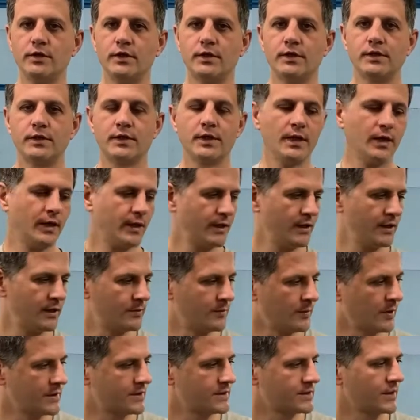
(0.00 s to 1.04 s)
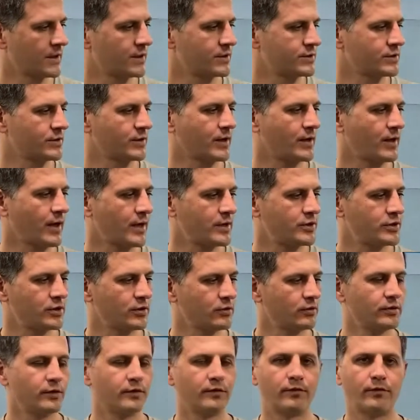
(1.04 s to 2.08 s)
that it might start scratching
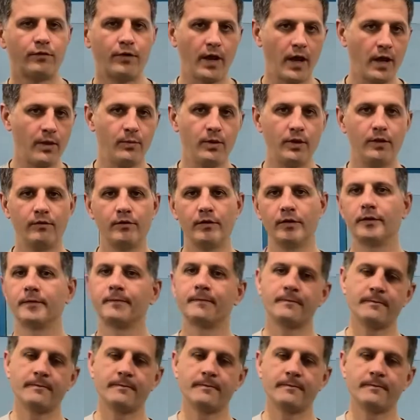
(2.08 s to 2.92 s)
on the frame even.